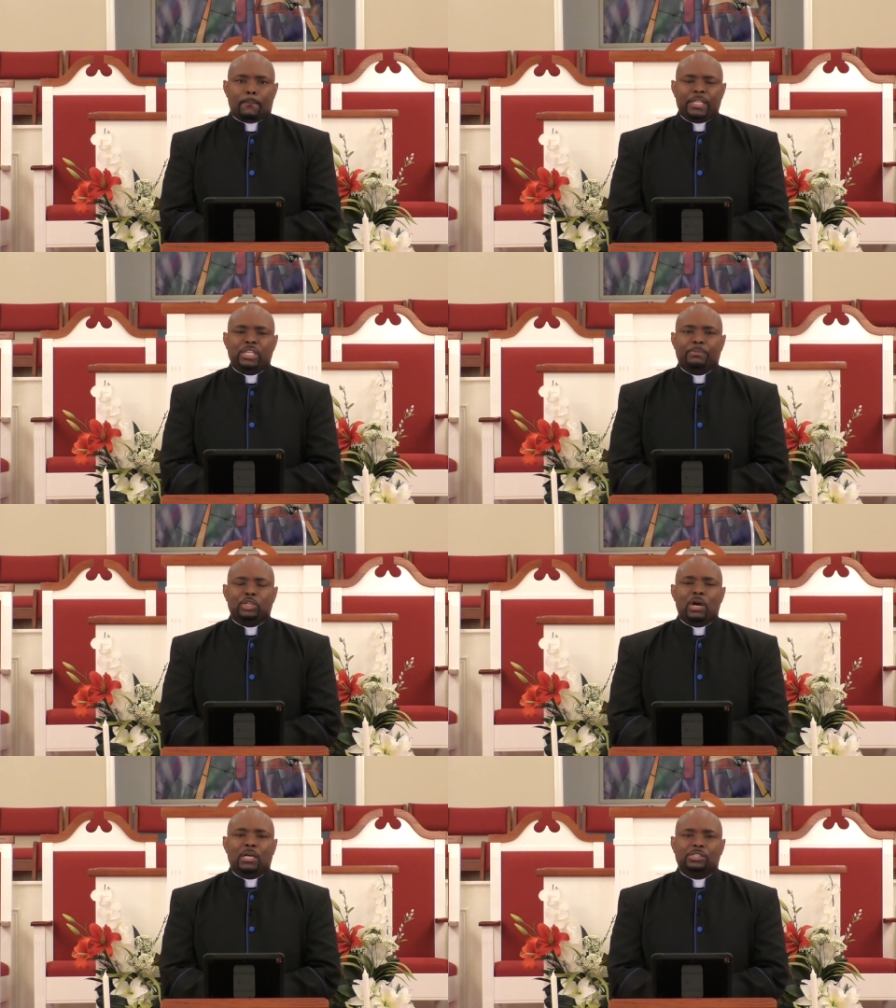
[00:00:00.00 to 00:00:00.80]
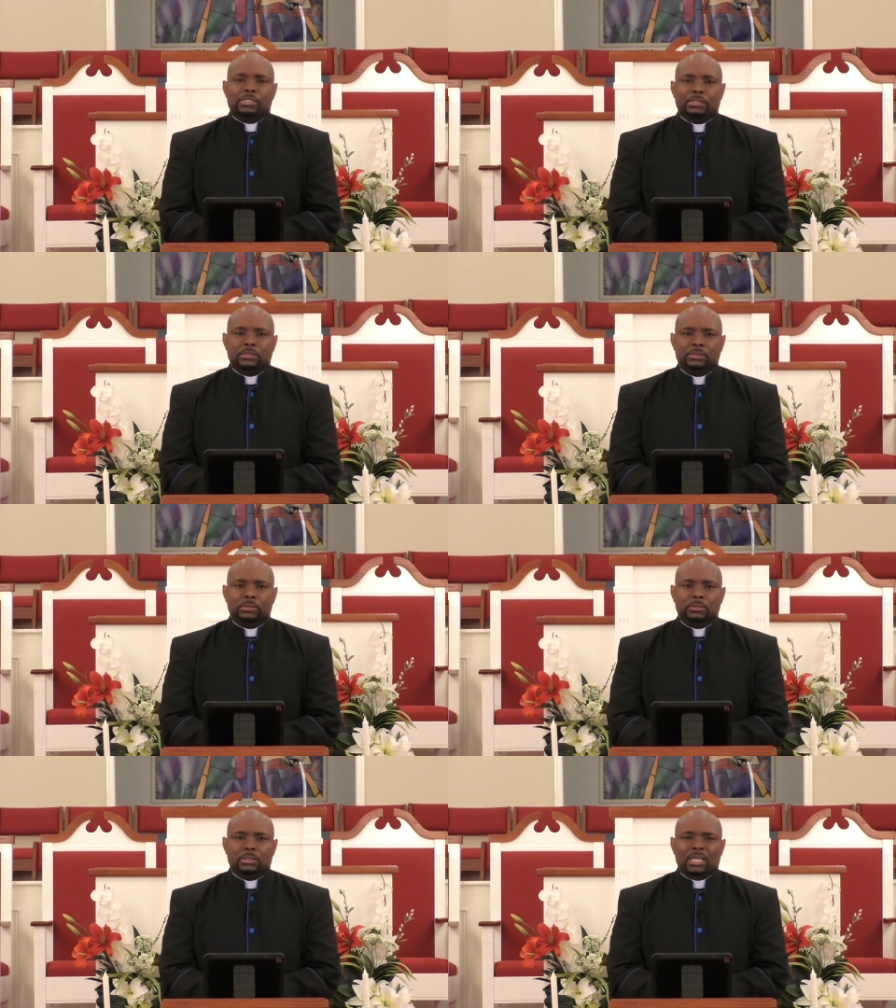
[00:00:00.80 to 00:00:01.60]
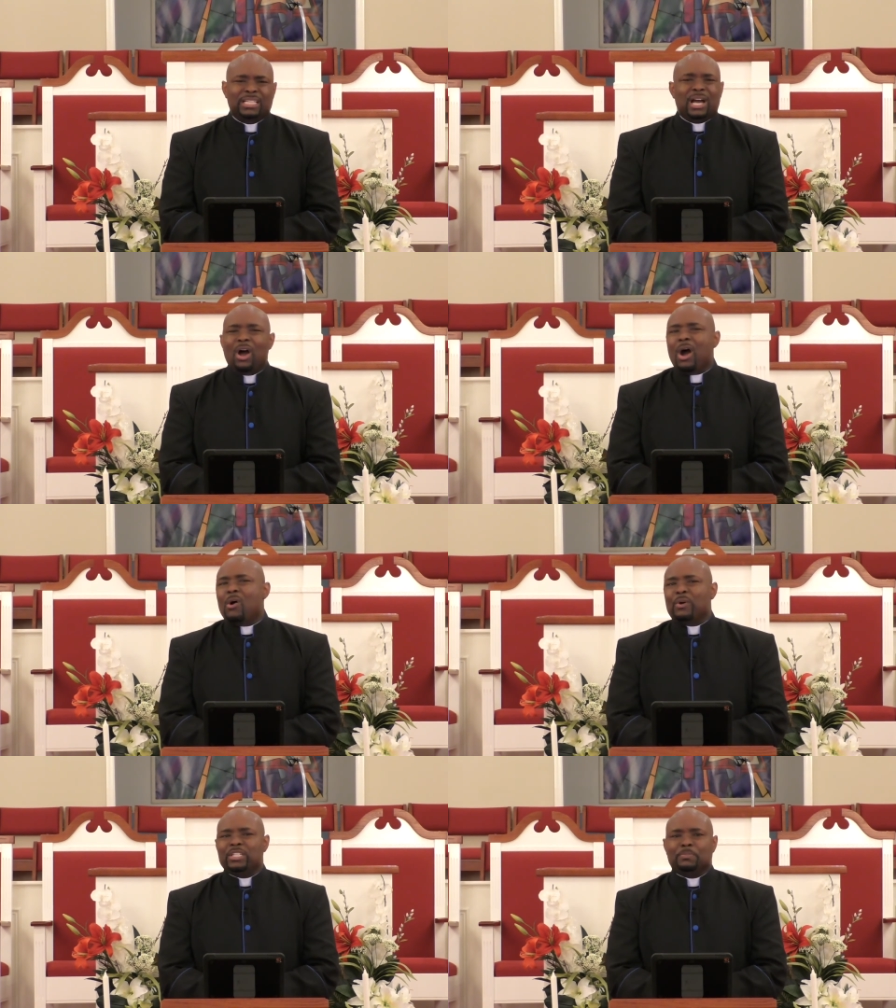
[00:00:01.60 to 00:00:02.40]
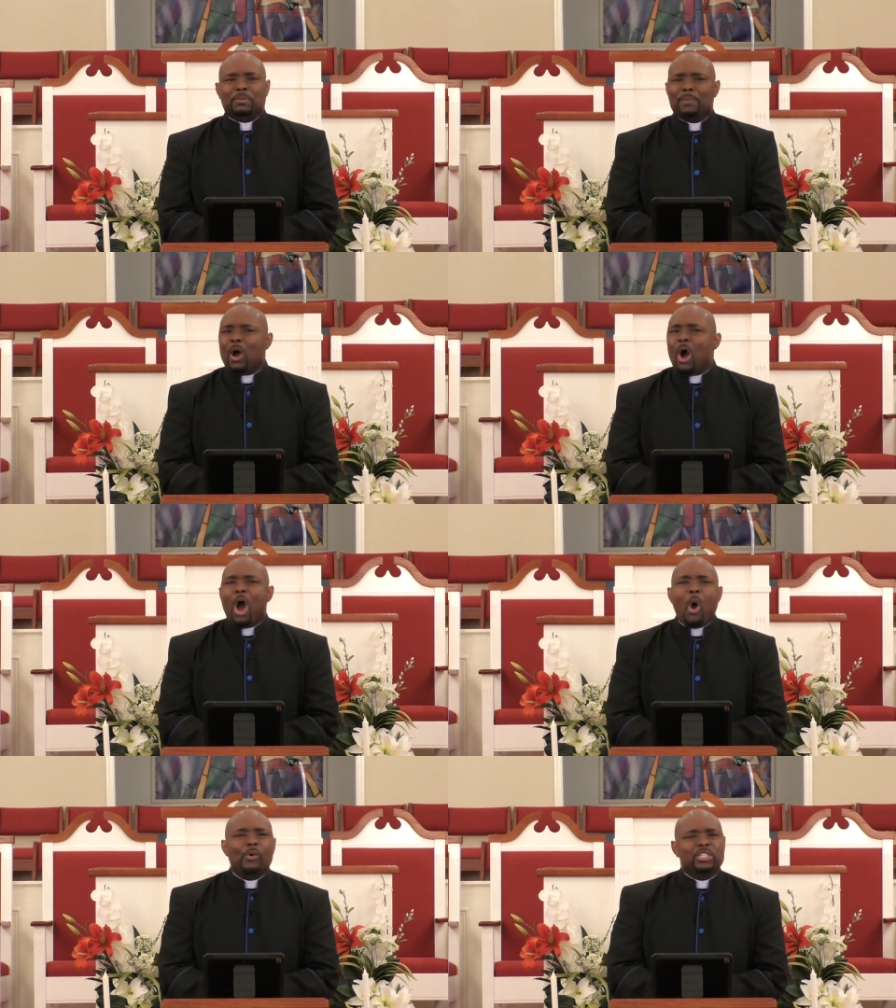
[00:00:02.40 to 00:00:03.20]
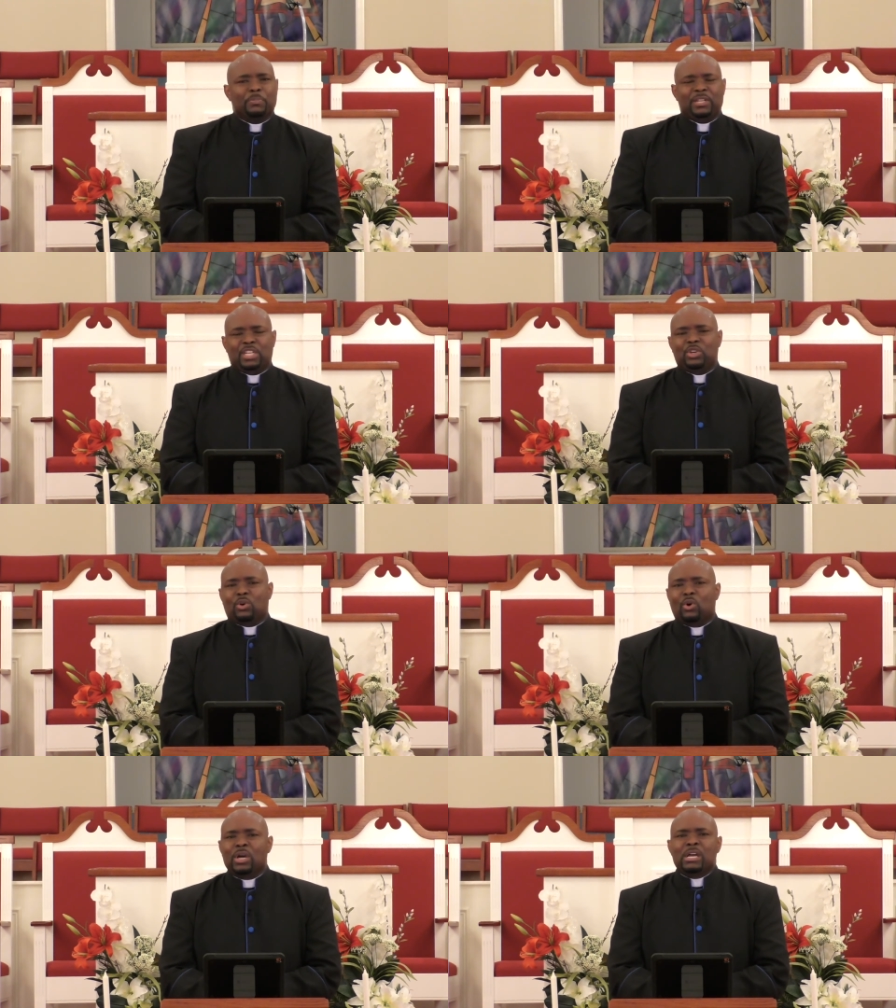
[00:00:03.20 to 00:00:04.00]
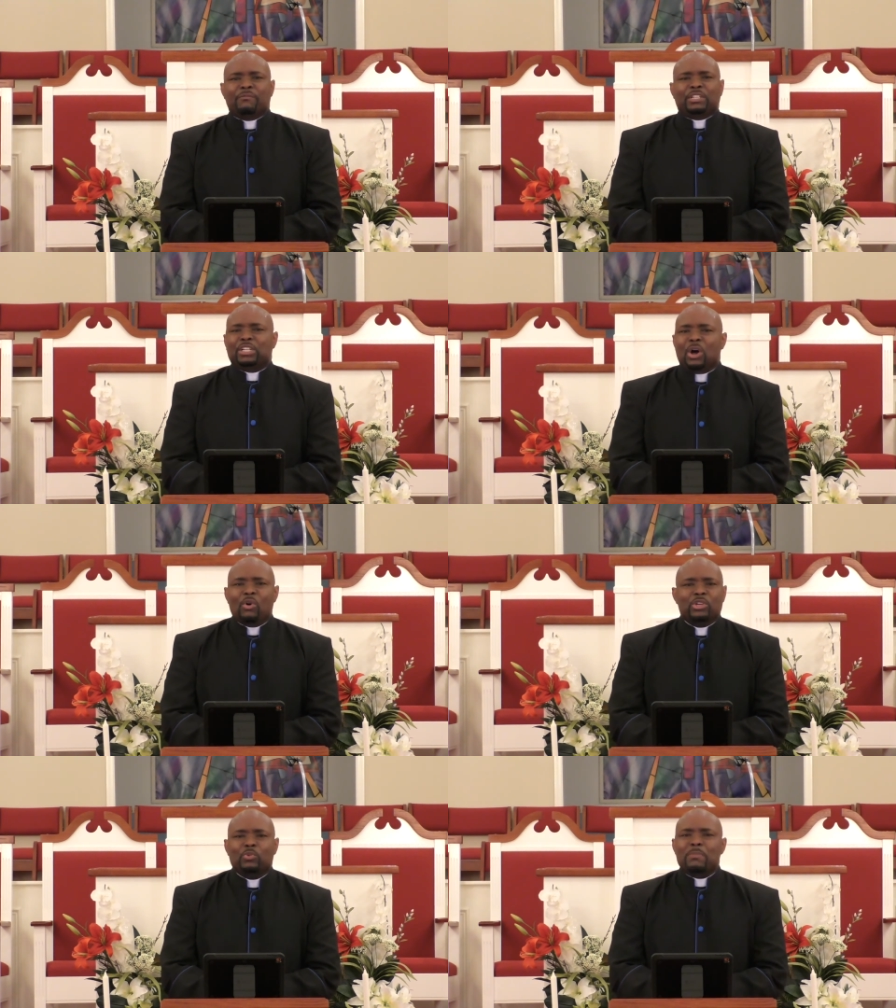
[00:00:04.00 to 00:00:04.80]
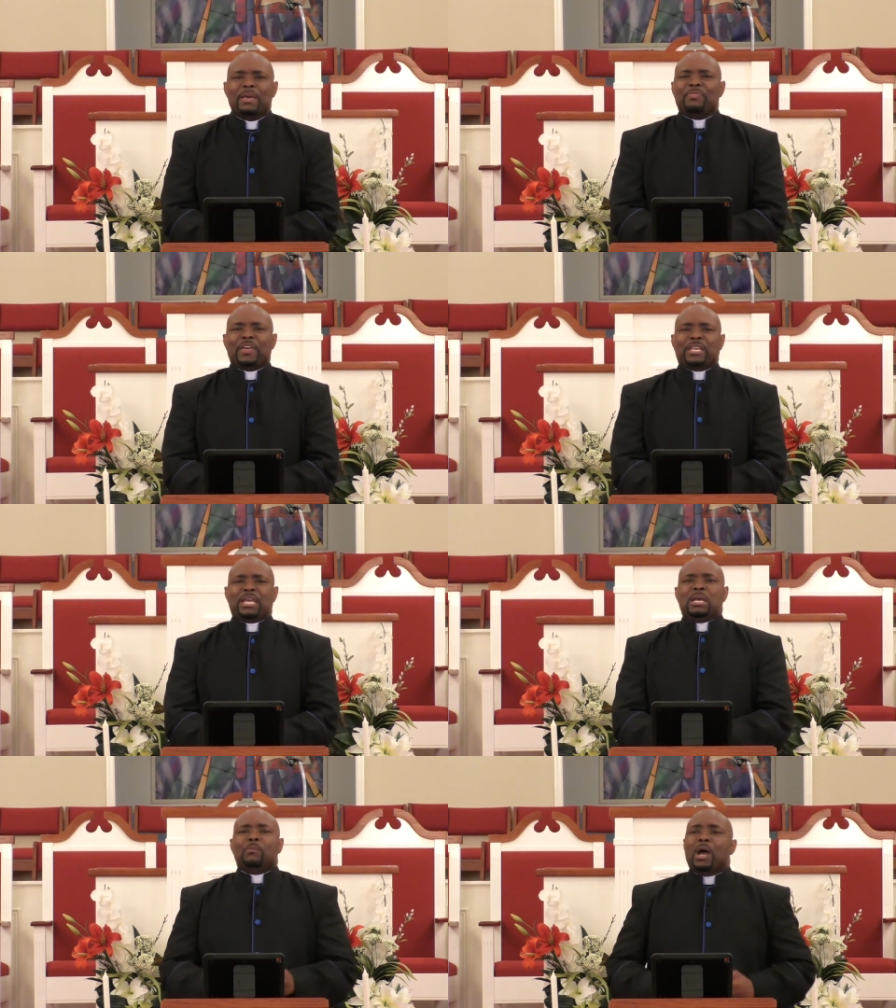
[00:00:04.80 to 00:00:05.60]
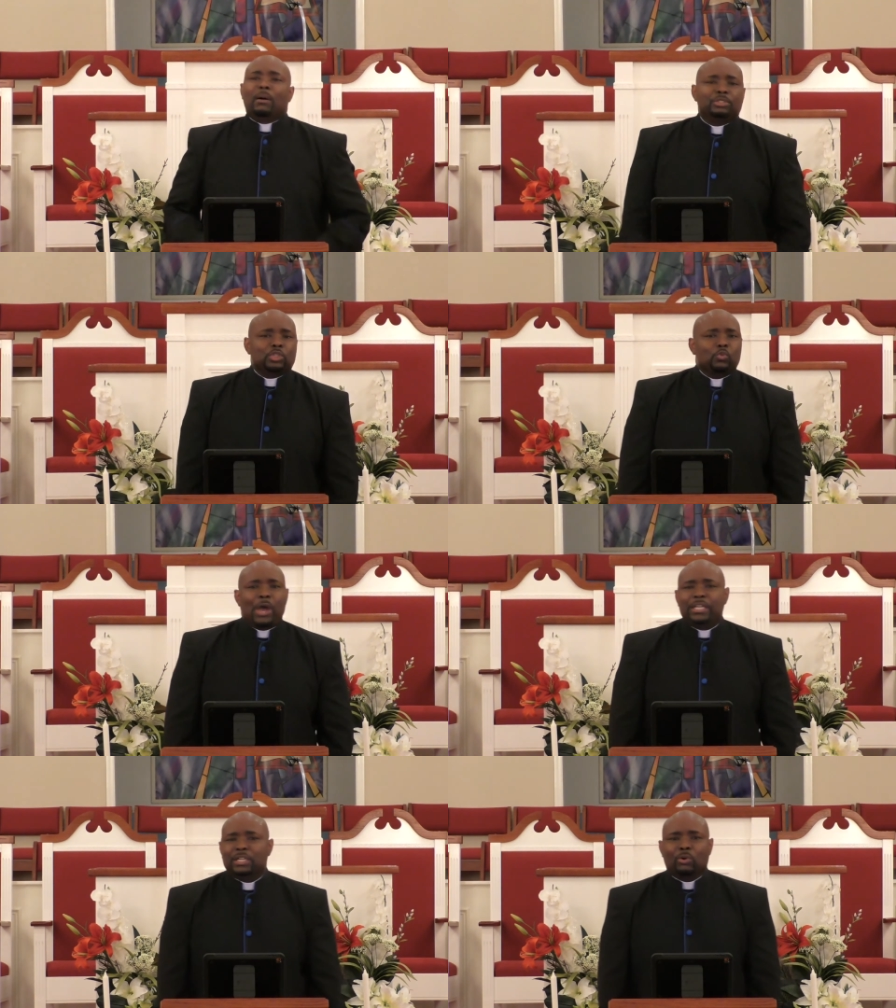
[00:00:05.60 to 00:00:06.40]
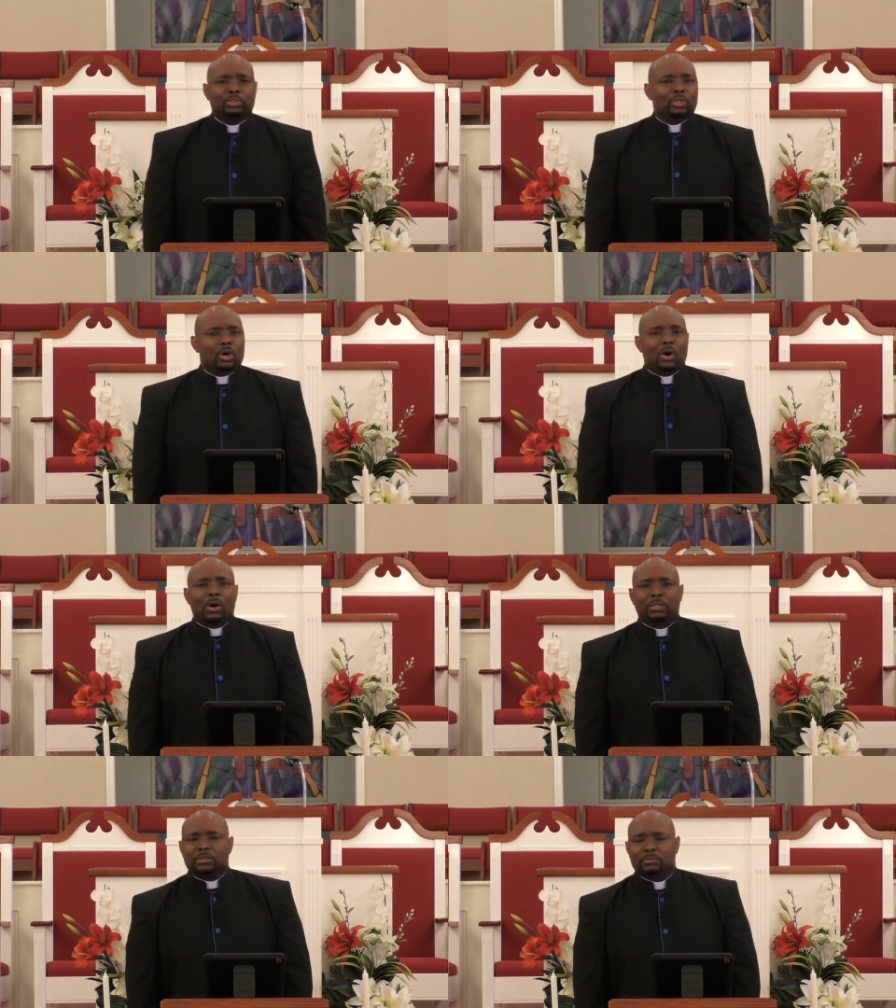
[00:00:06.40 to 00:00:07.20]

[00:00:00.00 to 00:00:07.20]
It's up to us. It always, the ball always been in your court. For the longest, we've been thinking, well, I'm just waiting on the Lord.